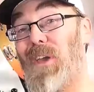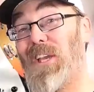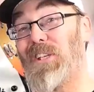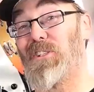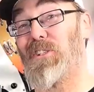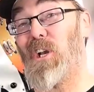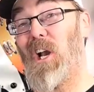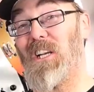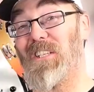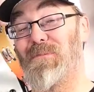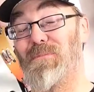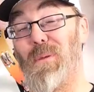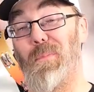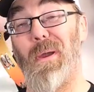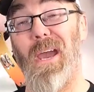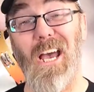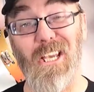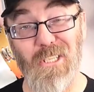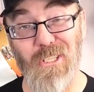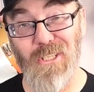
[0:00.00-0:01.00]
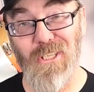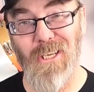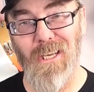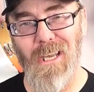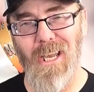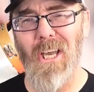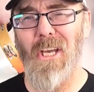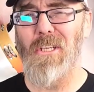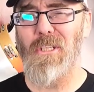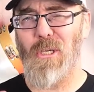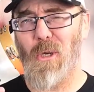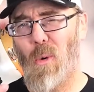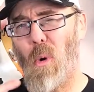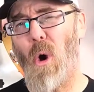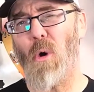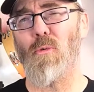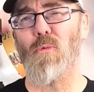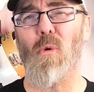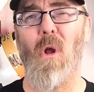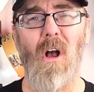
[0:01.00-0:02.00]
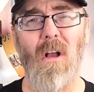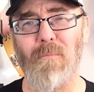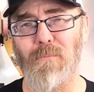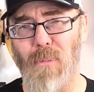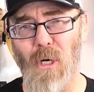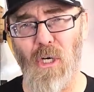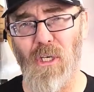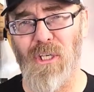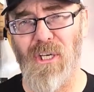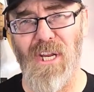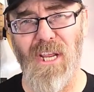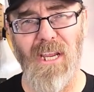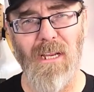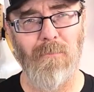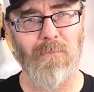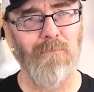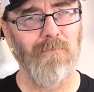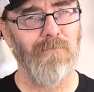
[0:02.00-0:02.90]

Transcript: Thanks, Josh from the past. To quote Ron Burgundy,